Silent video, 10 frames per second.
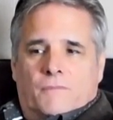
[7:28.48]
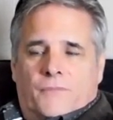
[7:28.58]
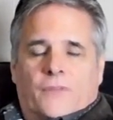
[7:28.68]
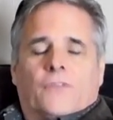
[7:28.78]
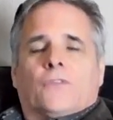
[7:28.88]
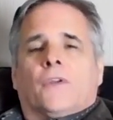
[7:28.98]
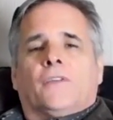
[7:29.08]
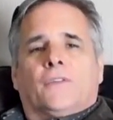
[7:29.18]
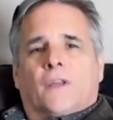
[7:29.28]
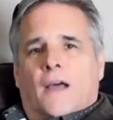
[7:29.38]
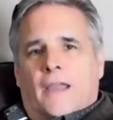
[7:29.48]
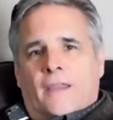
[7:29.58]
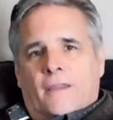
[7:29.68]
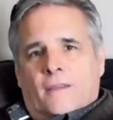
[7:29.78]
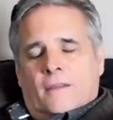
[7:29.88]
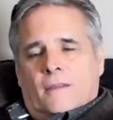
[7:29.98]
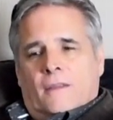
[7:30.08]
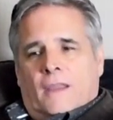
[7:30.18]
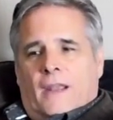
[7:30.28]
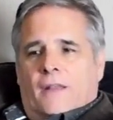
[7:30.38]
this is going to die,
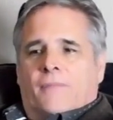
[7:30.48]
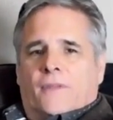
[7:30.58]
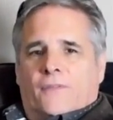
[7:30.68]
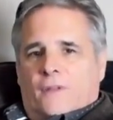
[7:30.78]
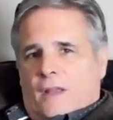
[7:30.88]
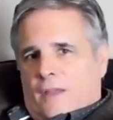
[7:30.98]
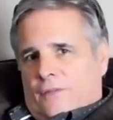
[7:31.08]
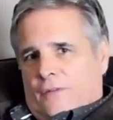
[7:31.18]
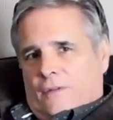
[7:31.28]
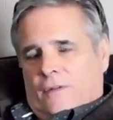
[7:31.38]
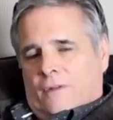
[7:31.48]
and if this dies,